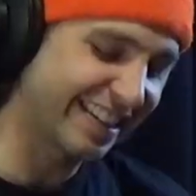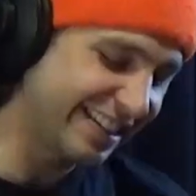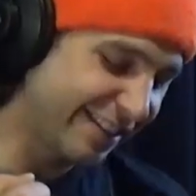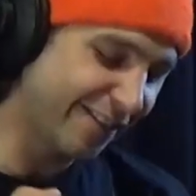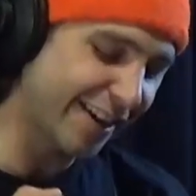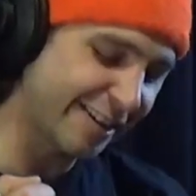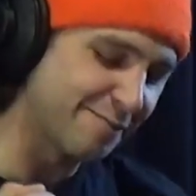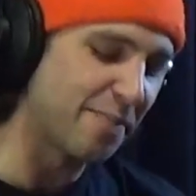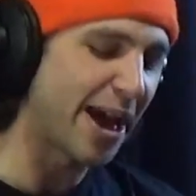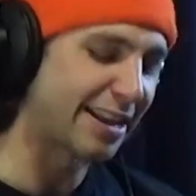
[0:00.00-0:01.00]
the
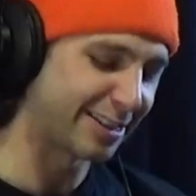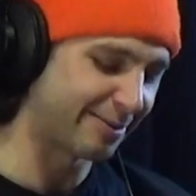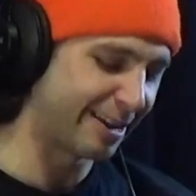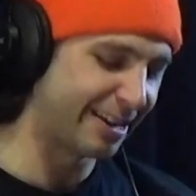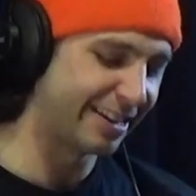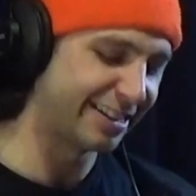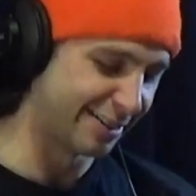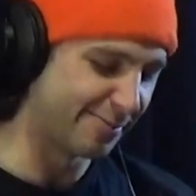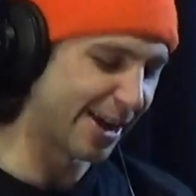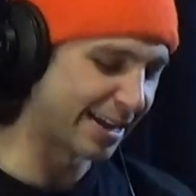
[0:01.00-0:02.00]
fucking best, man.
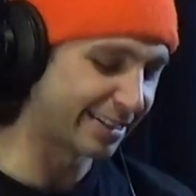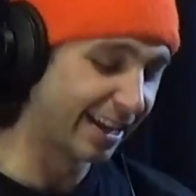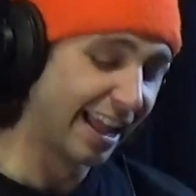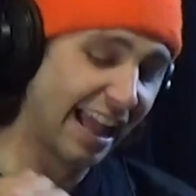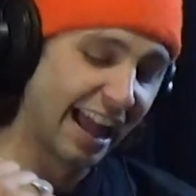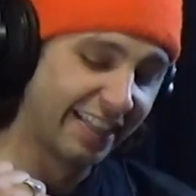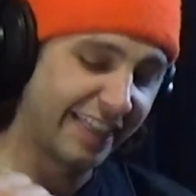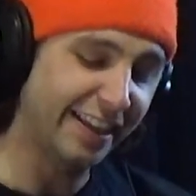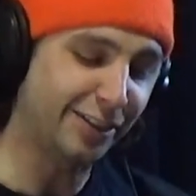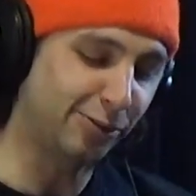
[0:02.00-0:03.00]
He's the best.
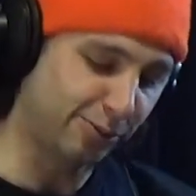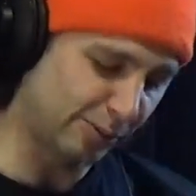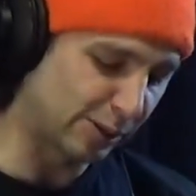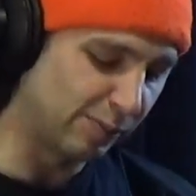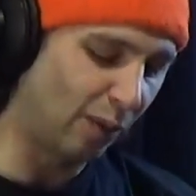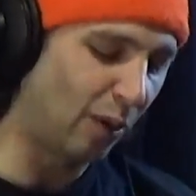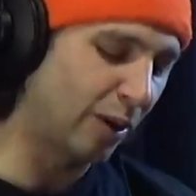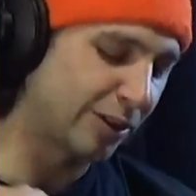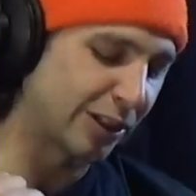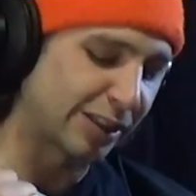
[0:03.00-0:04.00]
This was
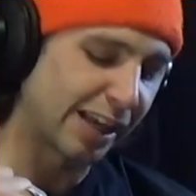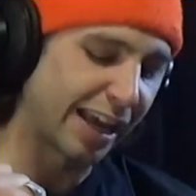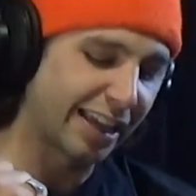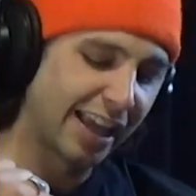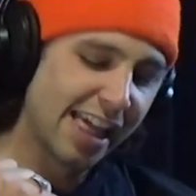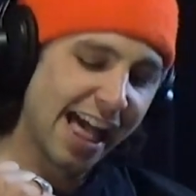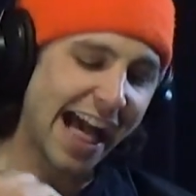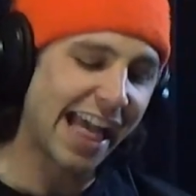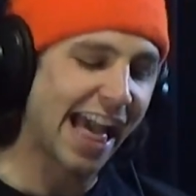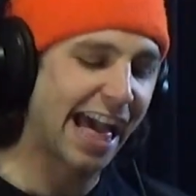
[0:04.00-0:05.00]
more just like,
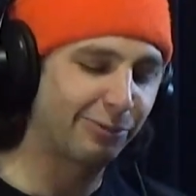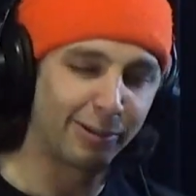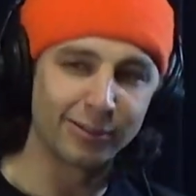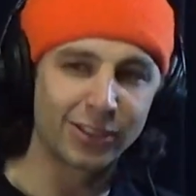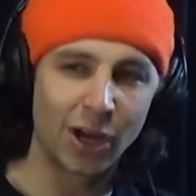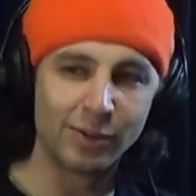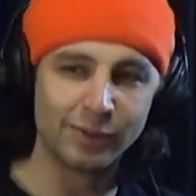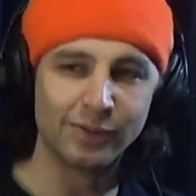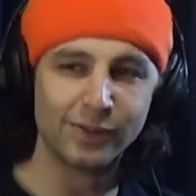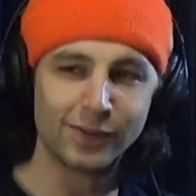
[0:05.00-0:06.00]
I had what was
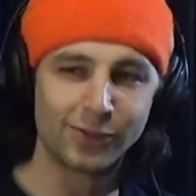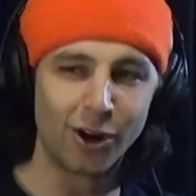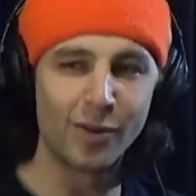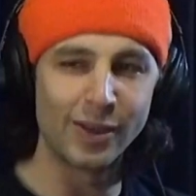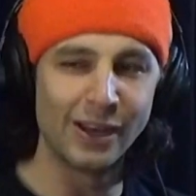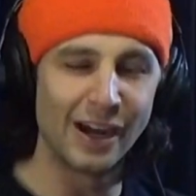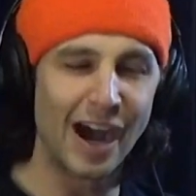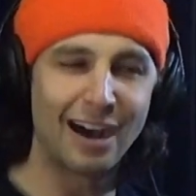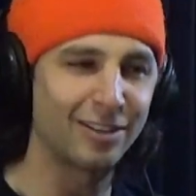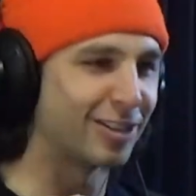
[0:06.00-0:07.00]
coming for me, you
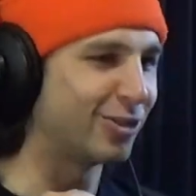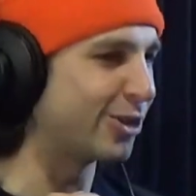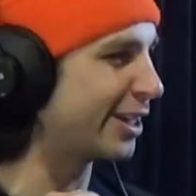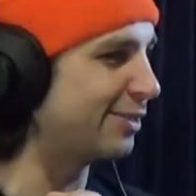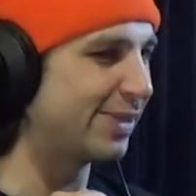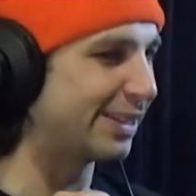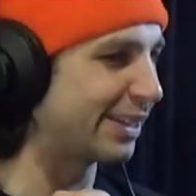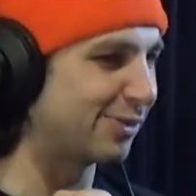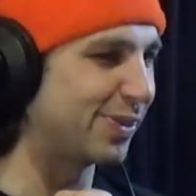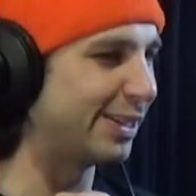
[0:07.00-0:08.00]
know? I was just drinking and being
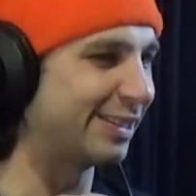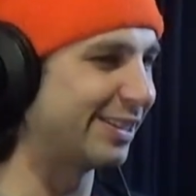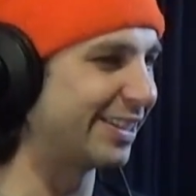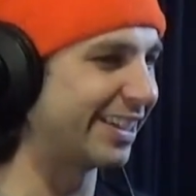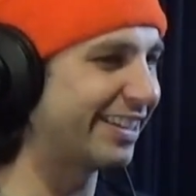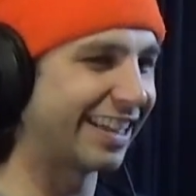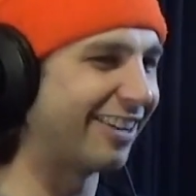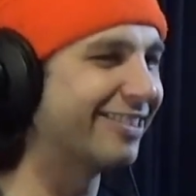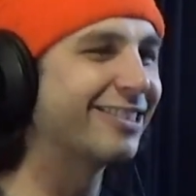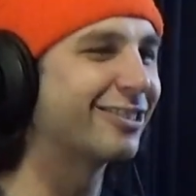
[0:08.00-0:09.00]
such a piece of shit.
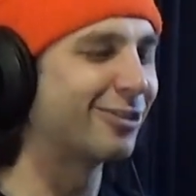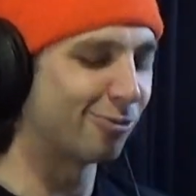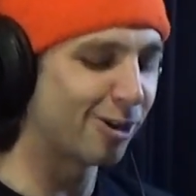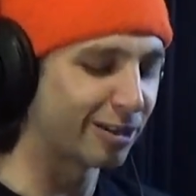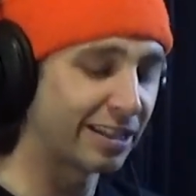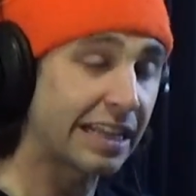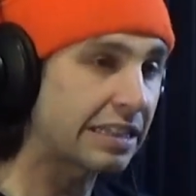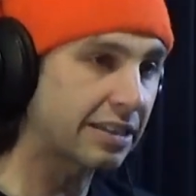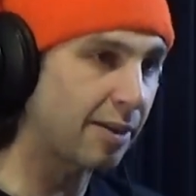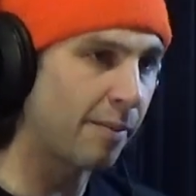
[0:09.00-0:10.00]
I was just the worst. And
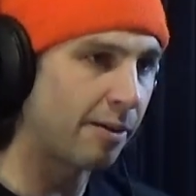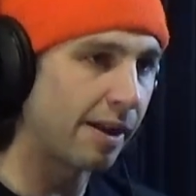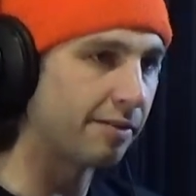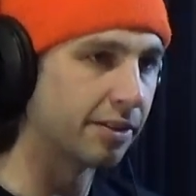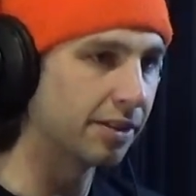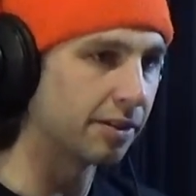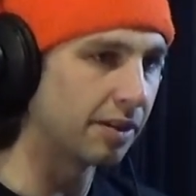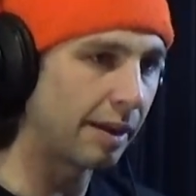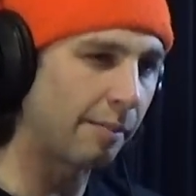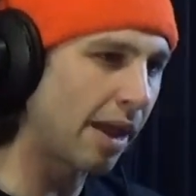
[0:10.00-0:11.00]
that's not something I would ever do,
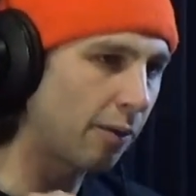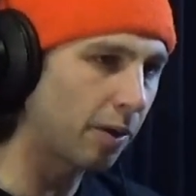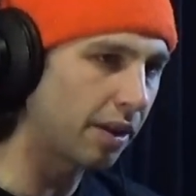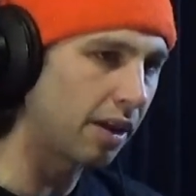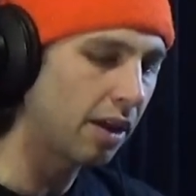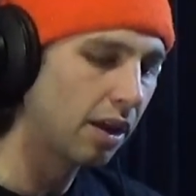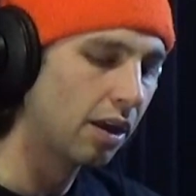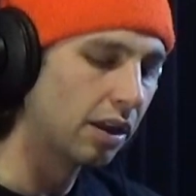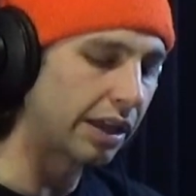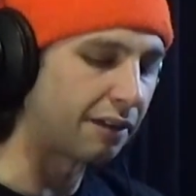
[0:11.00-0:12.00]
you know? I'm not really
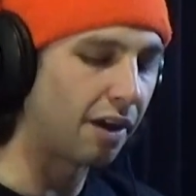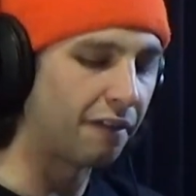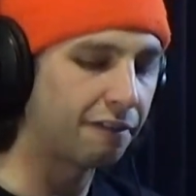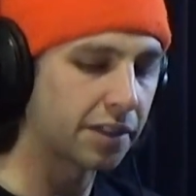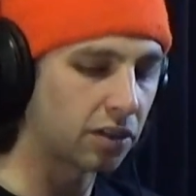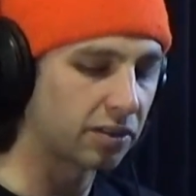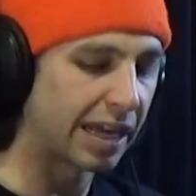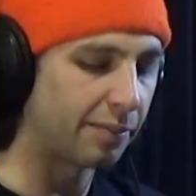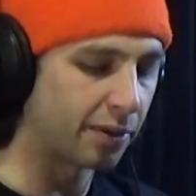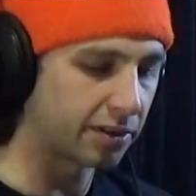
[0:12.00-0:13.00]
like a physical
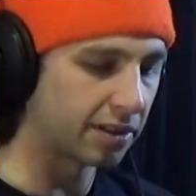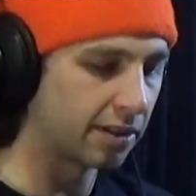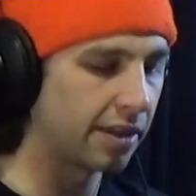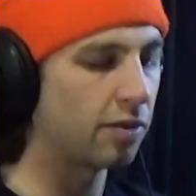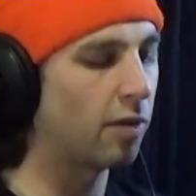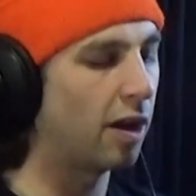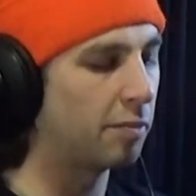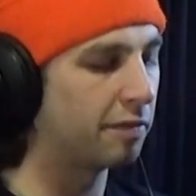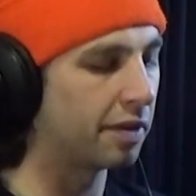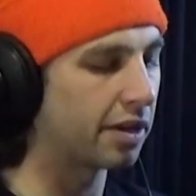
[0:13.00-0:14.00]
type person in the
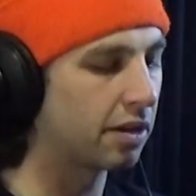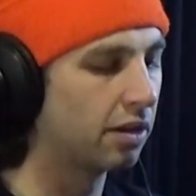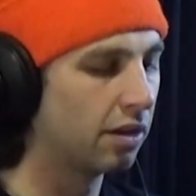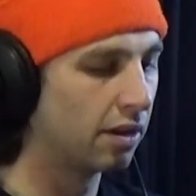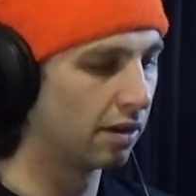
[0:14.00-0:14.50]
realm of like